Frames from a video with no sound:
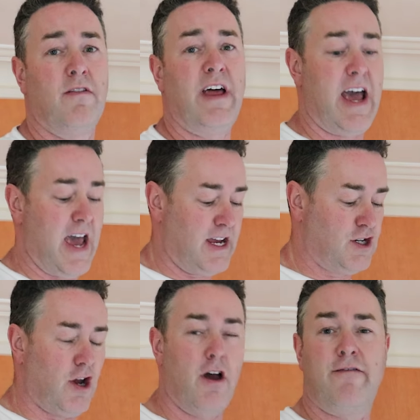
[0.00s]
on that
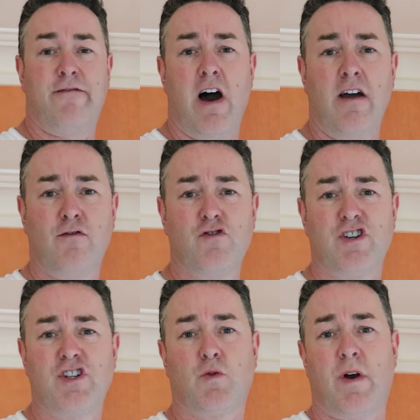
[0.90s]
edge at
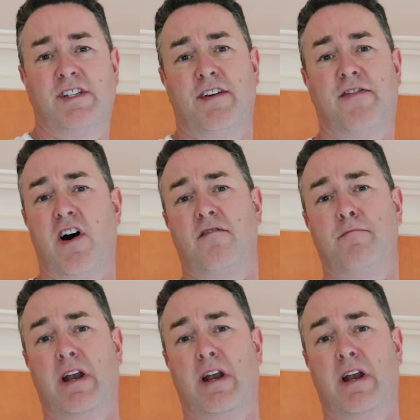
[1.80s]
525